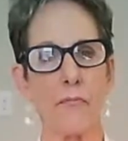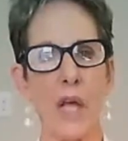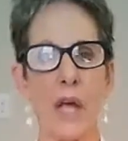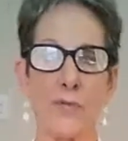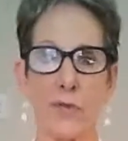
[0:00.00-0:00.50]

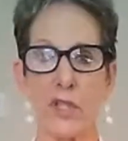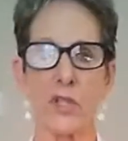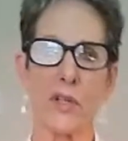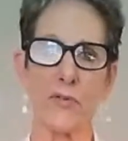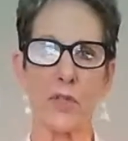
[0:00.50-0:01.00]

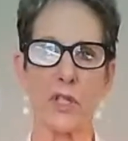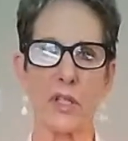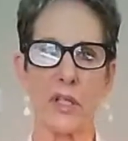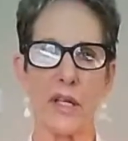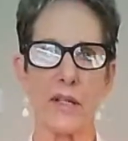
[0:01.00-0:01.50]
unfortunately or
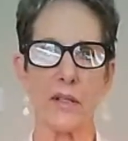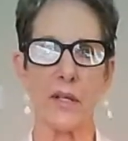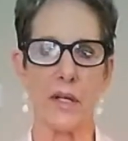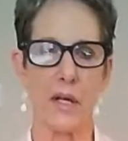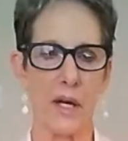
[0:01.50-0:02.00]
fortunately,
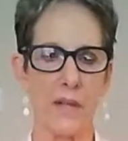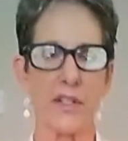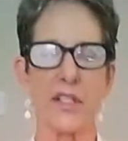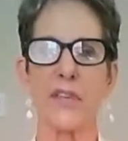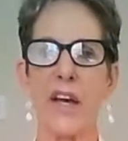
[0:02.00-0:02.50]

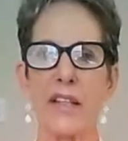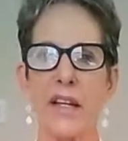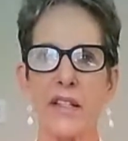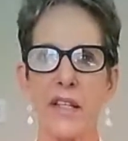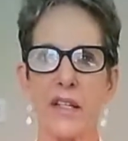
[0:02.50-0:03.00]
this divine
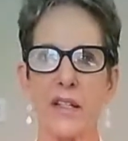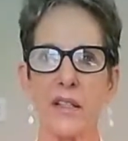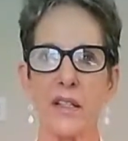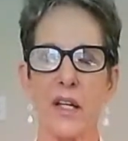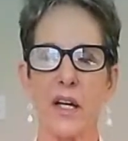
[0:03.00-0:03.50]

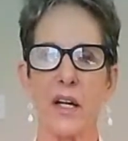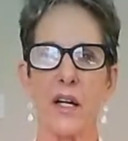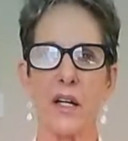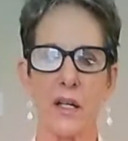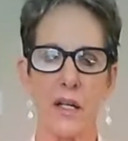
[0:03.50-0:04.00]
idea
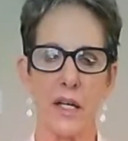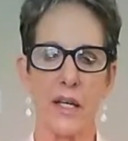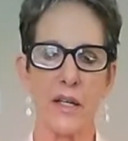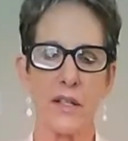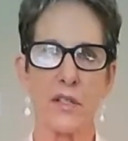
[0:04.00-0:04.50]

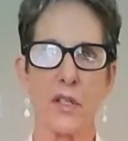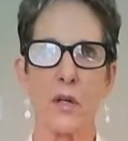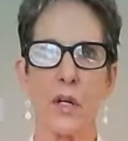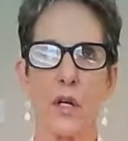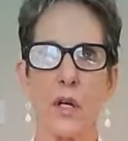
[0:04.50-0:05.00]
there's
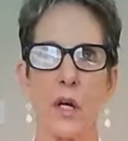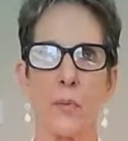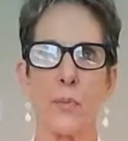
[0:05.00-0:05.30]
a